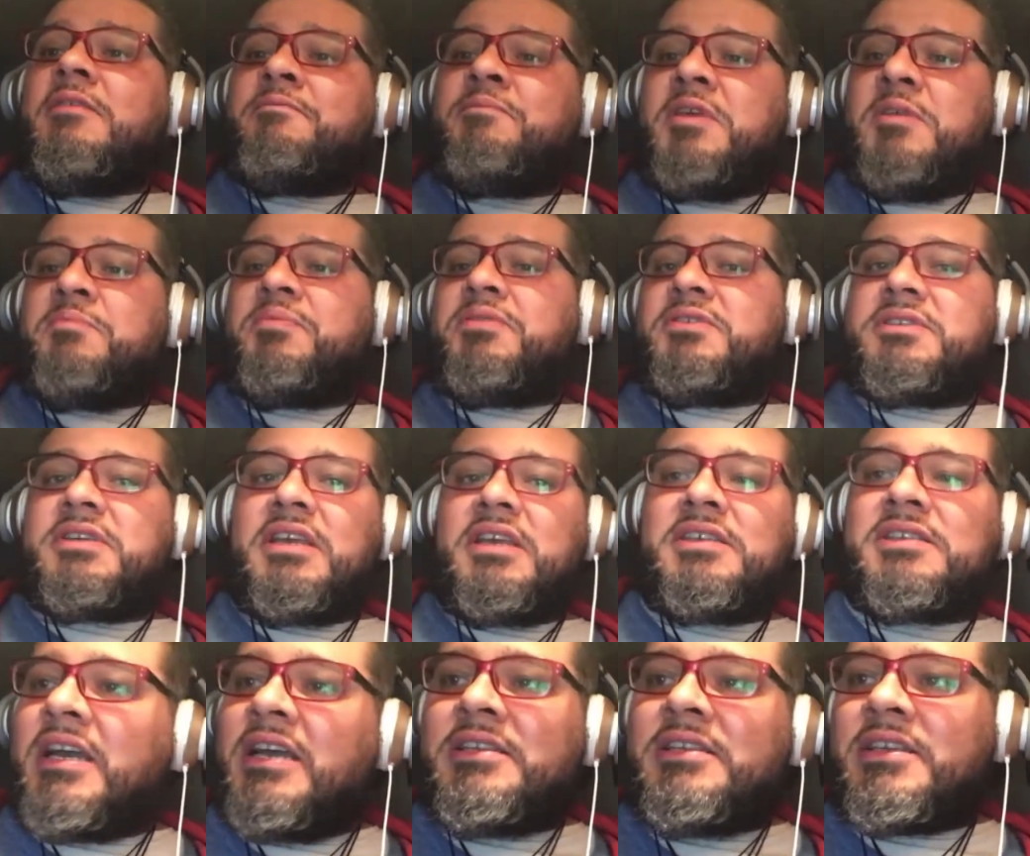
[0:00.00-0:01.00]
If people
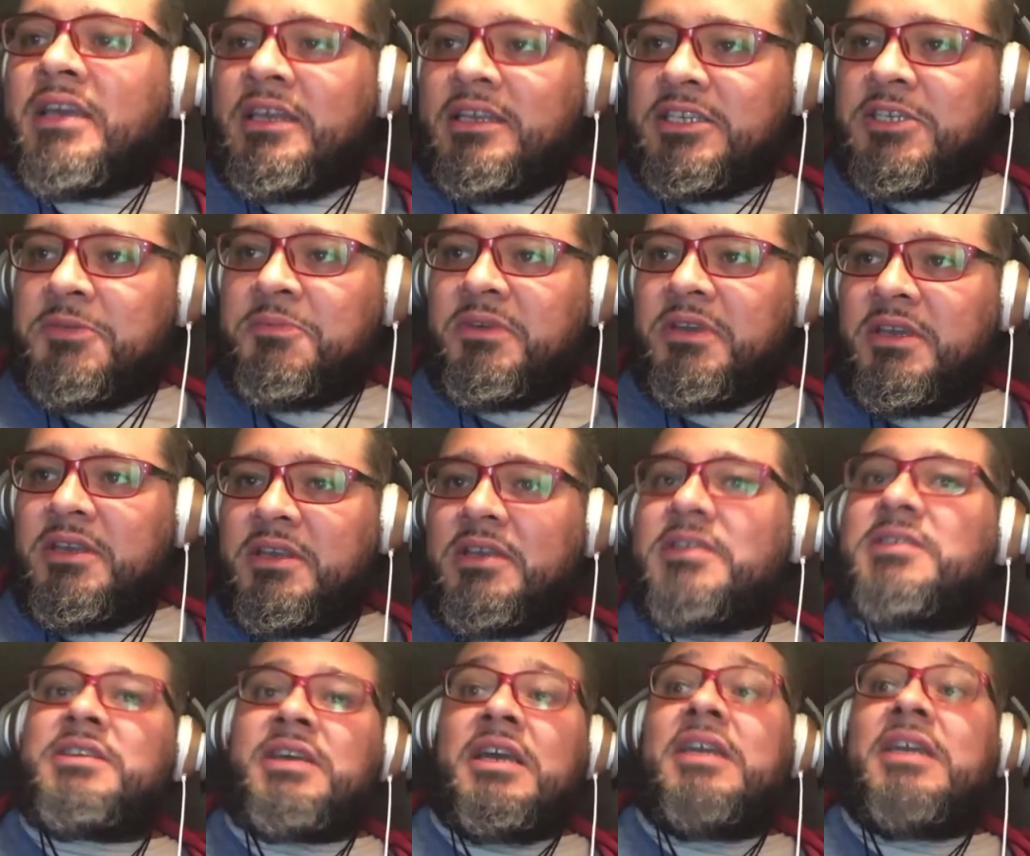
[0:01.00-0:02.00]
say science can't explain
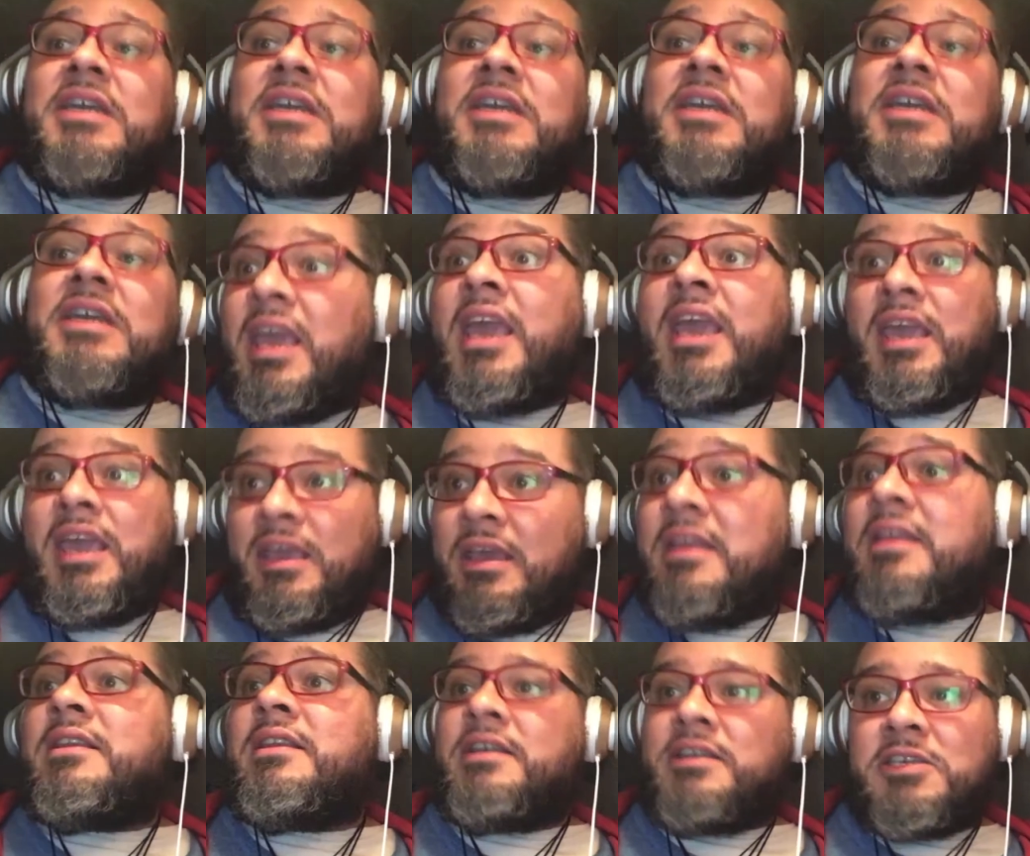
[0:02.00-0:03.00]
it, science
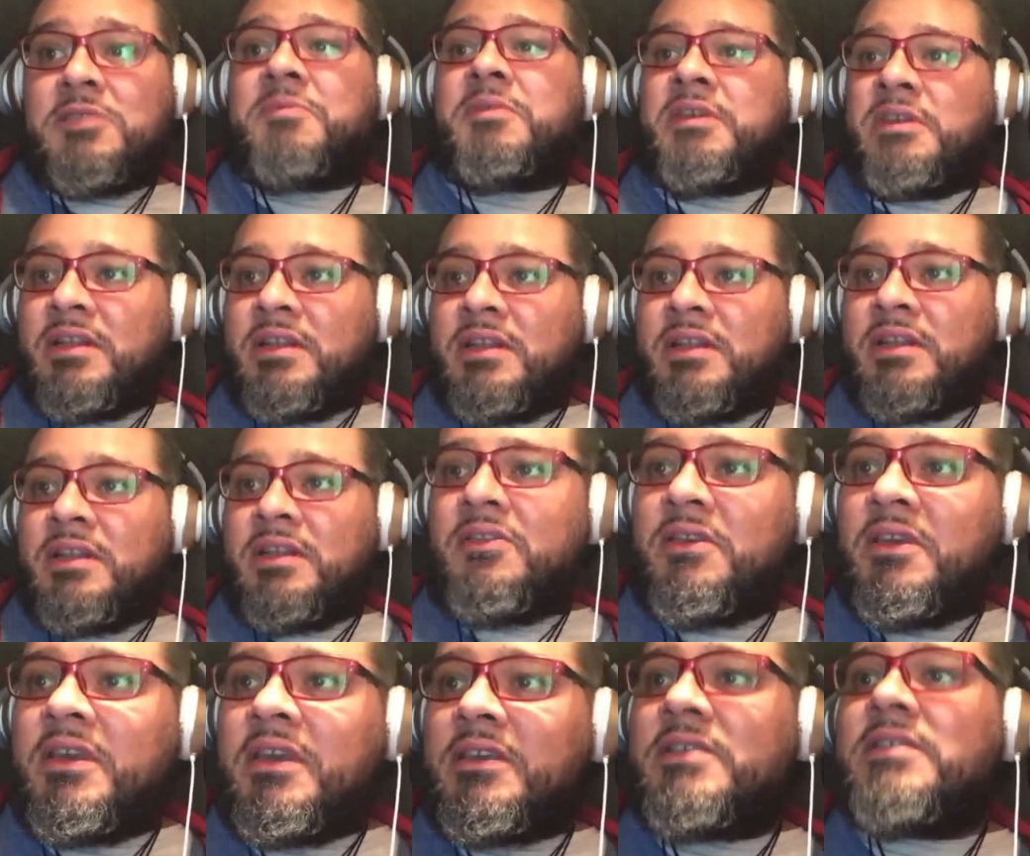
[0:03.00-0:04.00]
can explain a lot
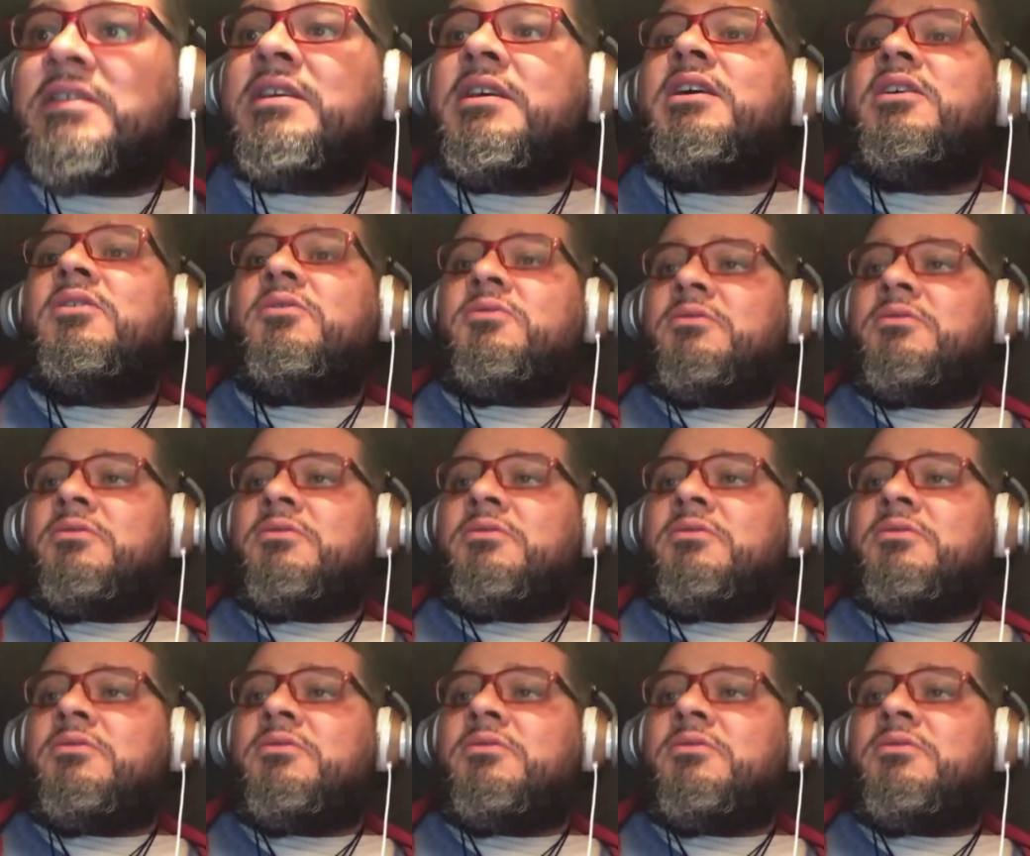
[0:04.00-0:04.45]
of things.